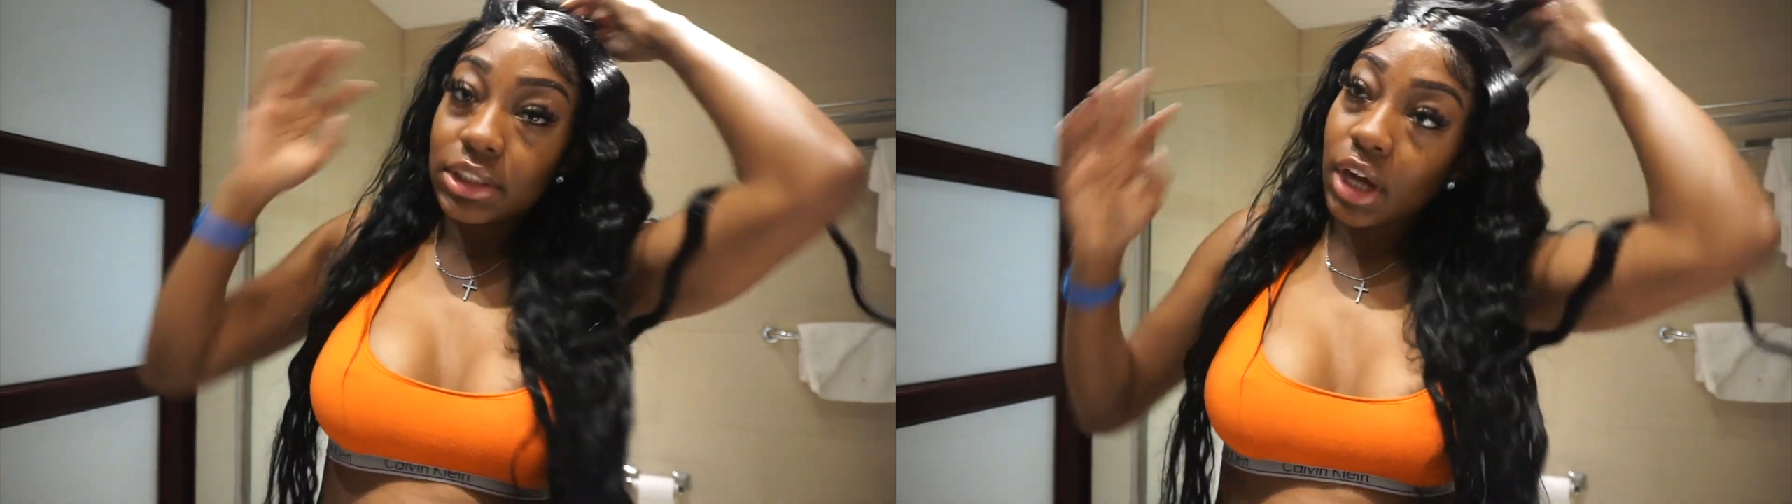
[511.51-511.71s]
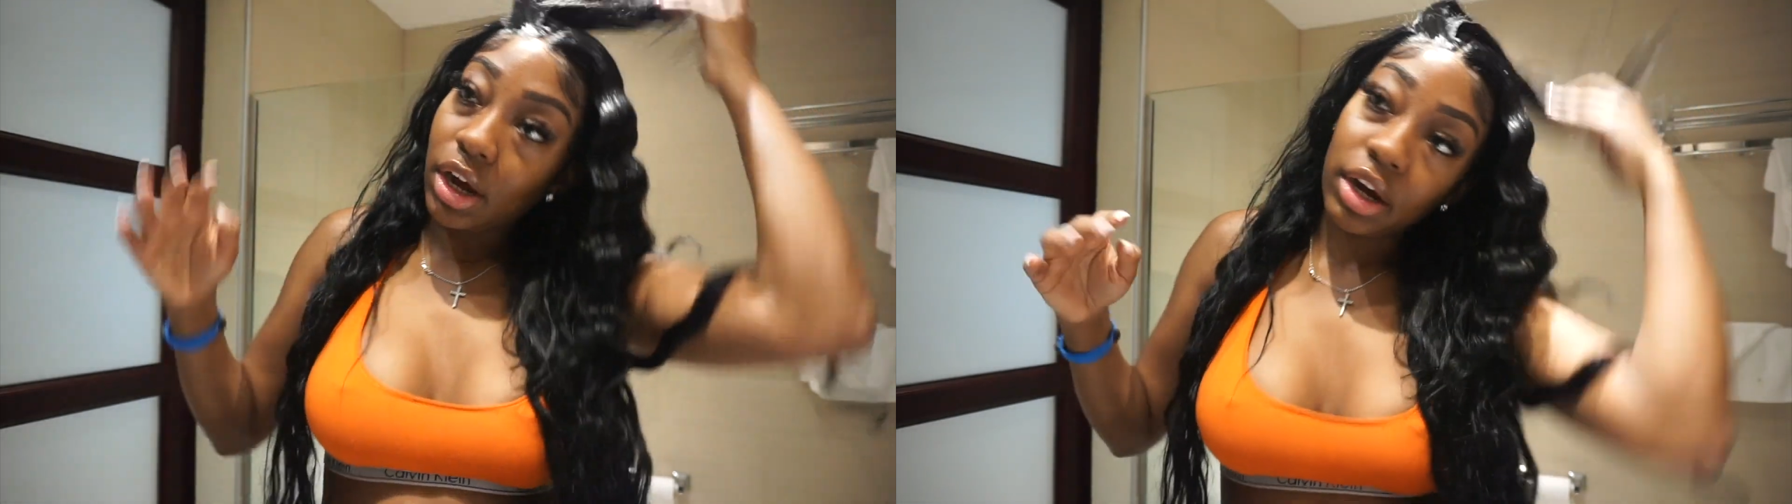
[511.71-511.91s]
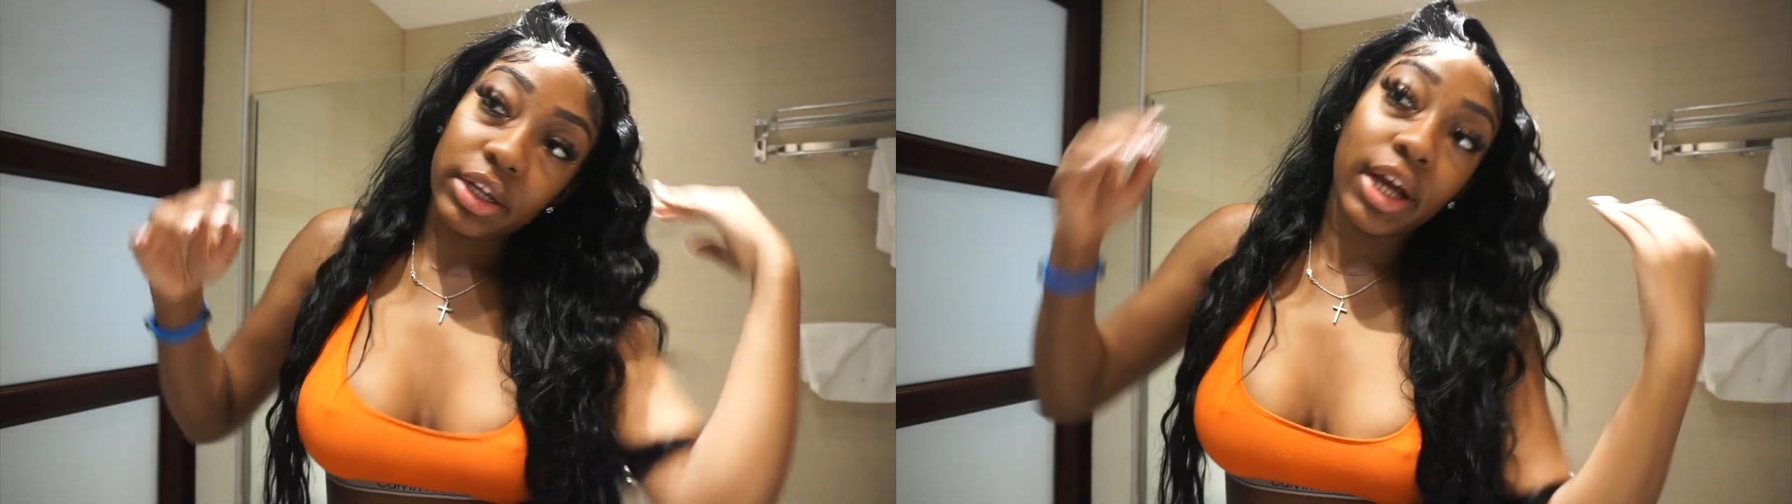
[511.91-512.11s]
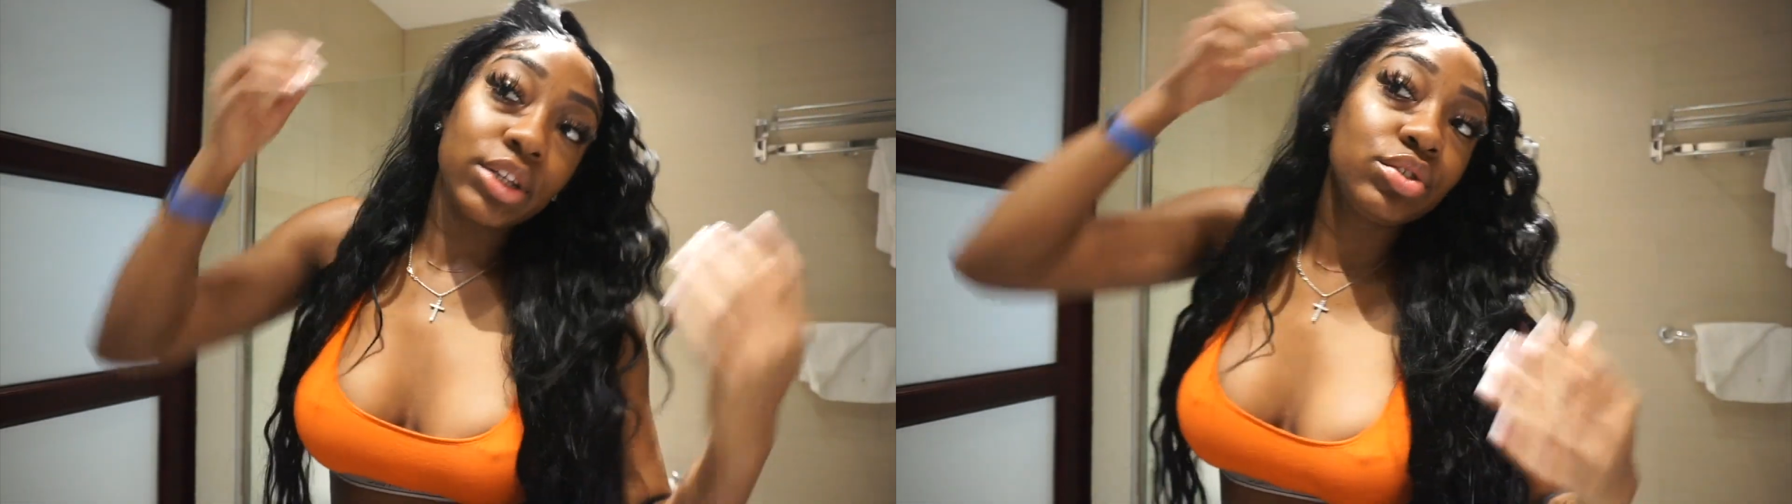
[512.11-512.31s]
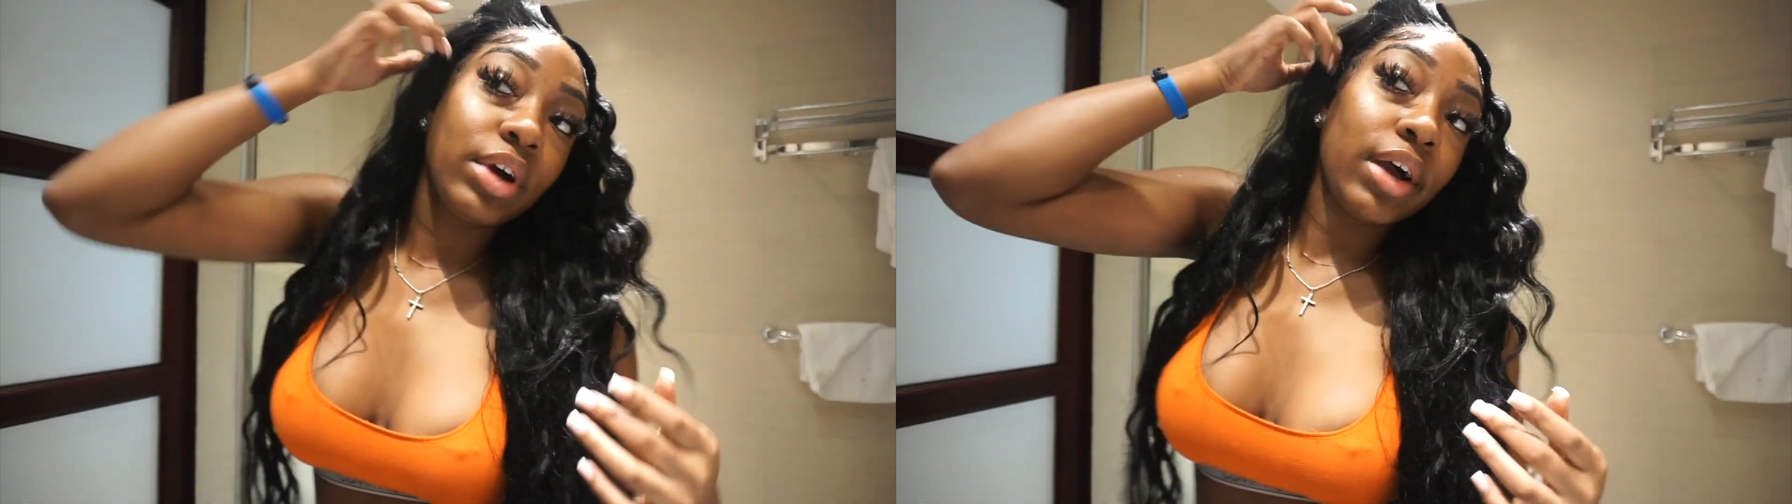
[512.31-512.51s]
are y'all
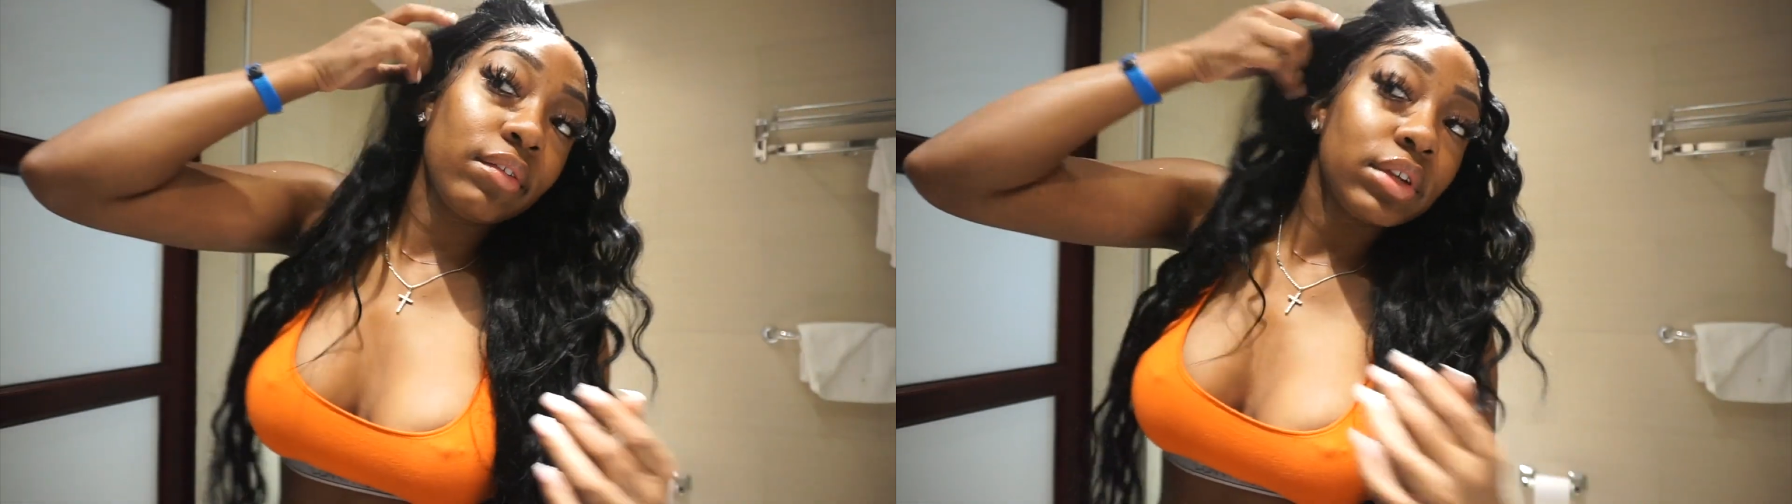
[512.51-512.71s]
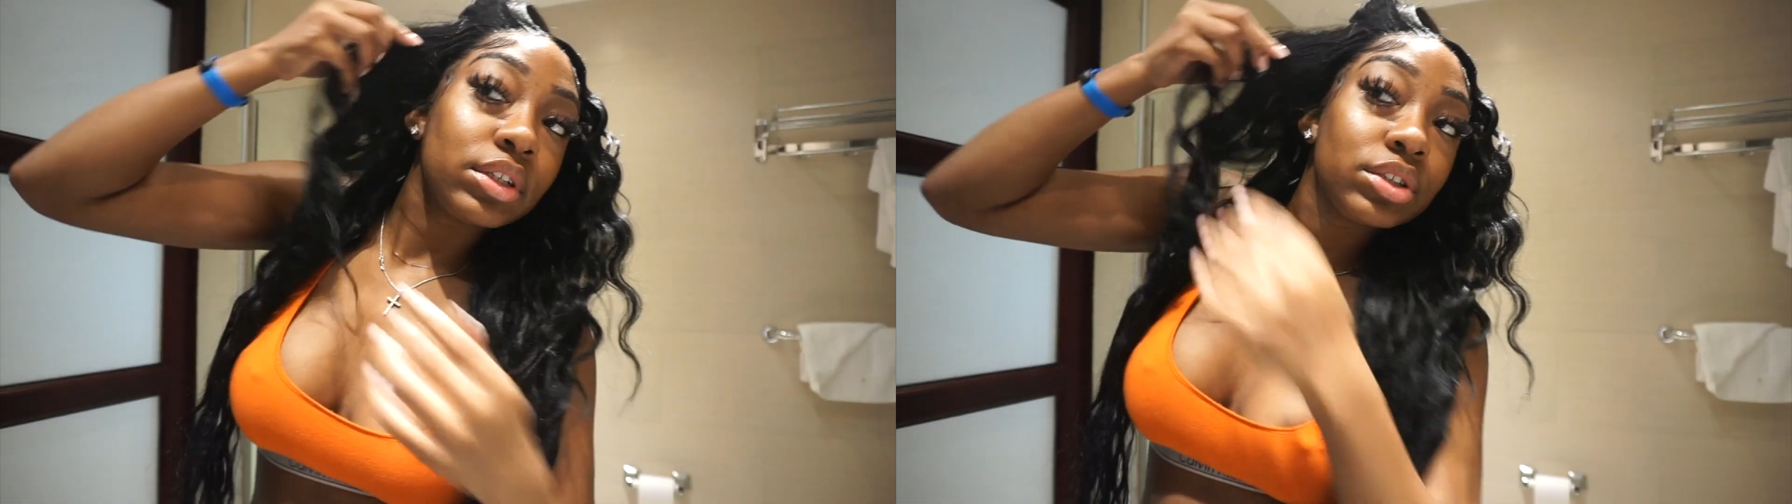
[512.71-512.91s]
traveling